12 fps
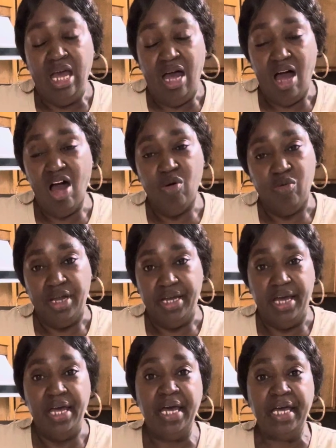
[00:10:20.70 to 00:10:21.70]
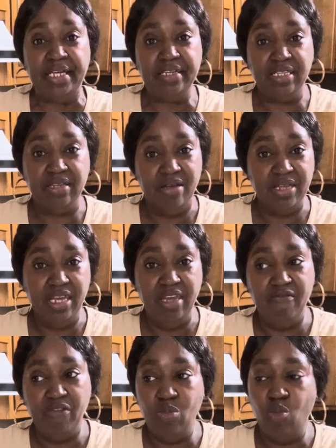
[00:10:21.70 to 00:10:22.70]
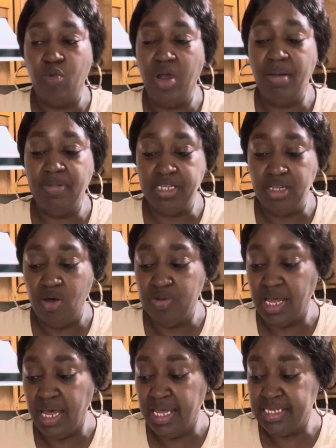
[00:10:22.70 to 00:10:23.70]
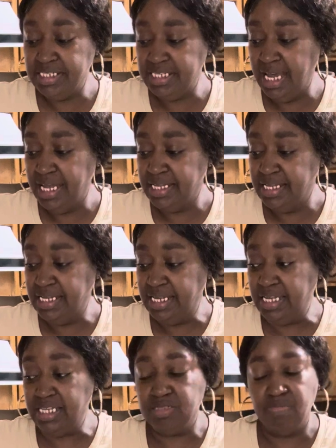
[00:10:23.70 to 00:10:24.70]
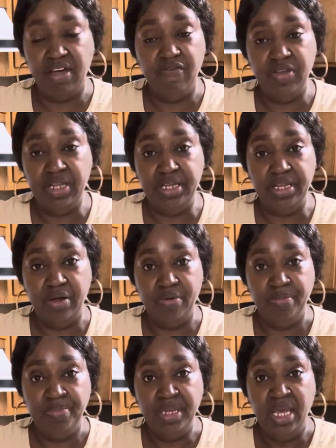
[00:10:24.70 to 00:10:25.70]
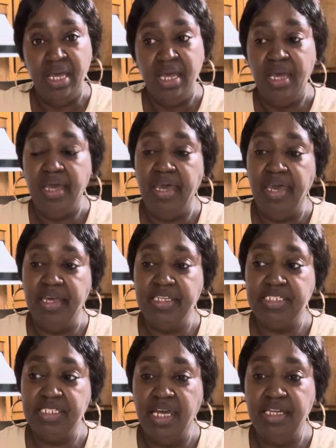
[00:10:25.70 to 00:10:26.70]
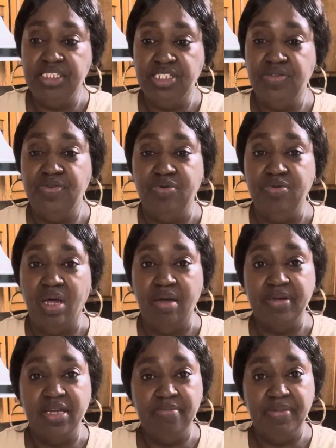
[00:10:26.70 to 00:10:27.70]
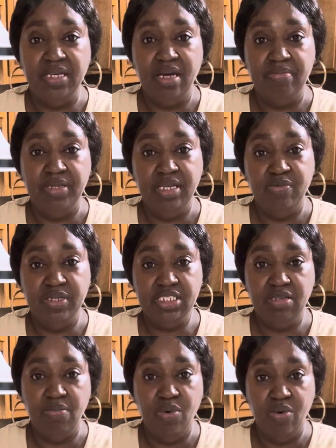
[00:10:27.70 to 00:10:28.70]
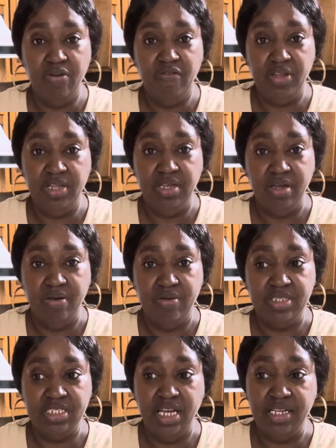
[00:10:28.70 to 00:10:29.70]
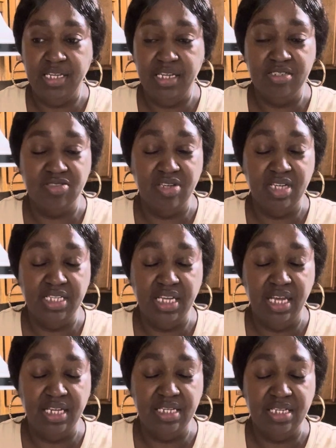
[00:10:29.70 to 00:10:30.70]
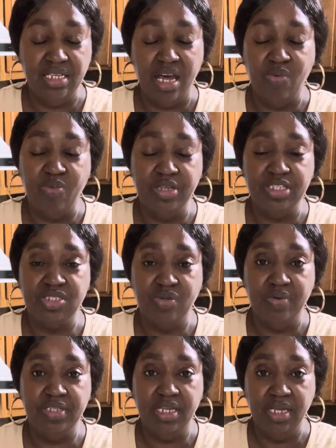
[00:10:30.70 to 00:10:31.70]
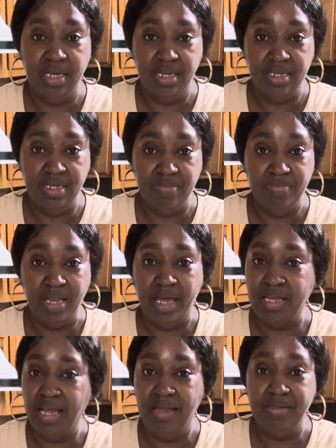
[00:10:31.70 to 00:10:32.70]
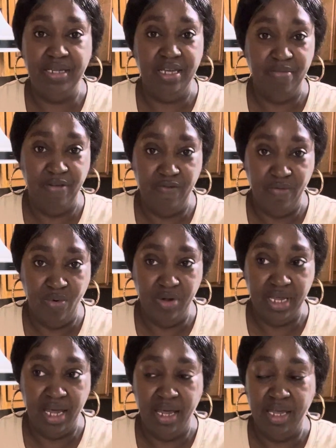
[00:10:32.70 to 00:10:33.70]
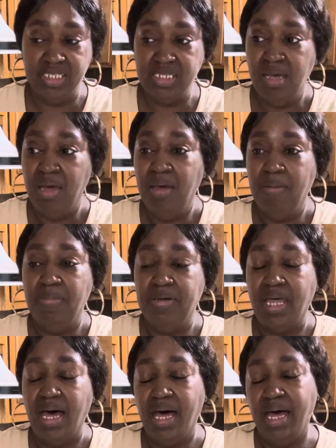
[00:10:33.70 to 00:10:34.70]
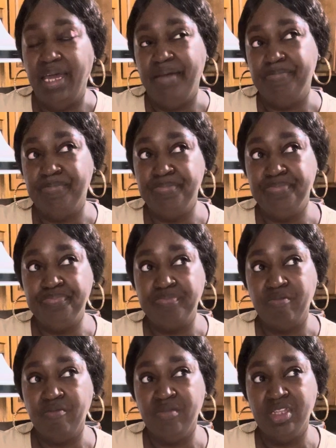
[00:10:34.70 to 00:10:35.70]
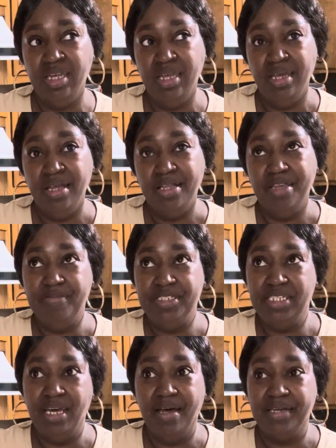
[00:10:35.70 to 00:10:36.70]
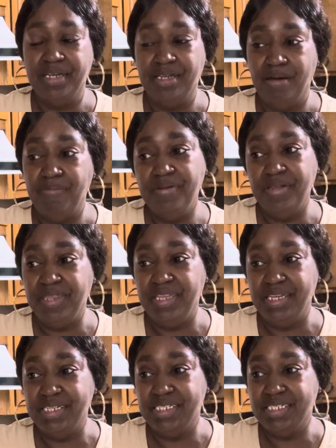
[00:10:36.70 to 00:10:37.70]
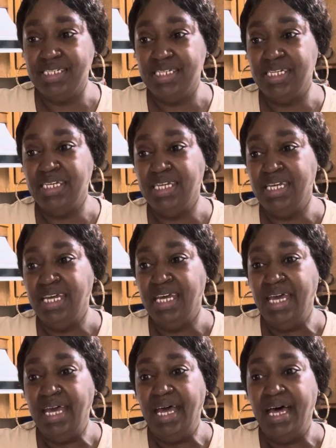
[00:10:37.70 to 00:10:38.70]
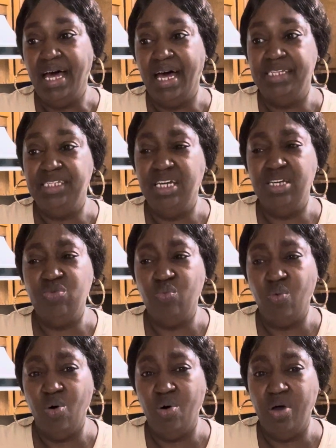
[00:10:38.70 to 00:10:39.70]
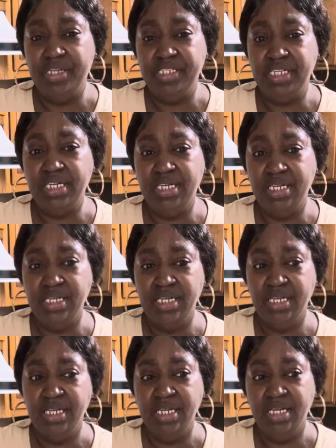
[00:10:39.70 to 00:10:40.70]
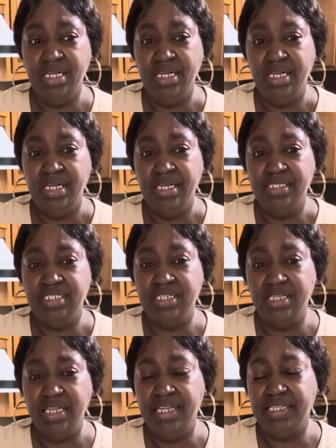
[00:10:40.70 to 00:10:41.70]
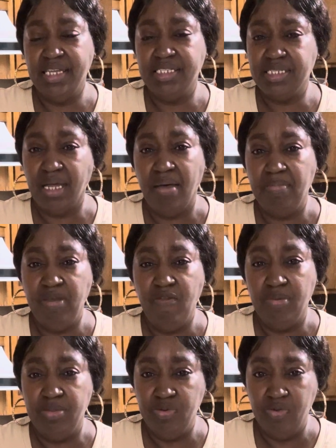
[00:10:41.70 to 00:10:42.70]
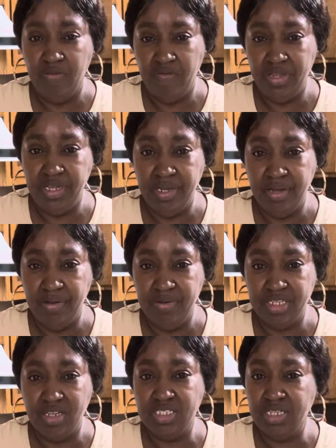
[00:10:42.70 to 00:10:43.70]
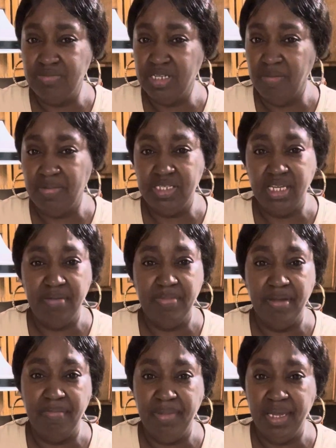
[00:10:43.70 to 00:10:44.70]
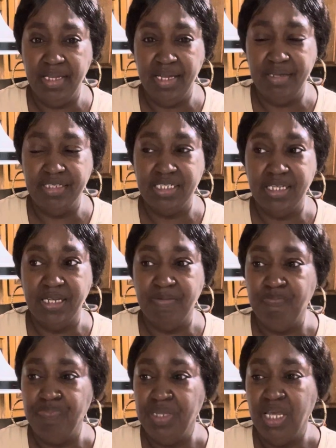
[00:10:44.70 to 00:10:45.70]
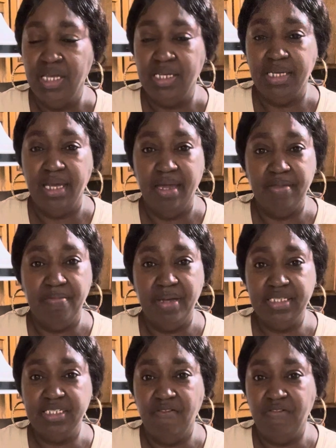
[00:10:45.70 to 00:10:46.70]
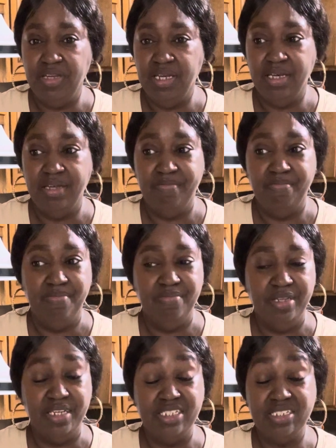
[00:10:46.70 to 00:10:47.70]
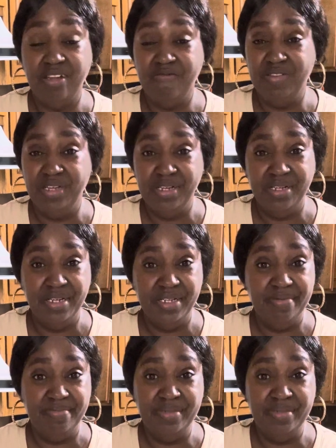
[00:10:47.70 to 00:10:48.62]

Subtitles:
All right, keep from rambling on, guys. That is my video. And stay tuned. I'm going to be coming in with some more videos. Now, these are unedited. I will start to edit them like I did before, guys. But let me see, how can I put this? I didn't want to let that stop me from doing videos, because sometimes it takes me a minute to gather myself and get stuff done,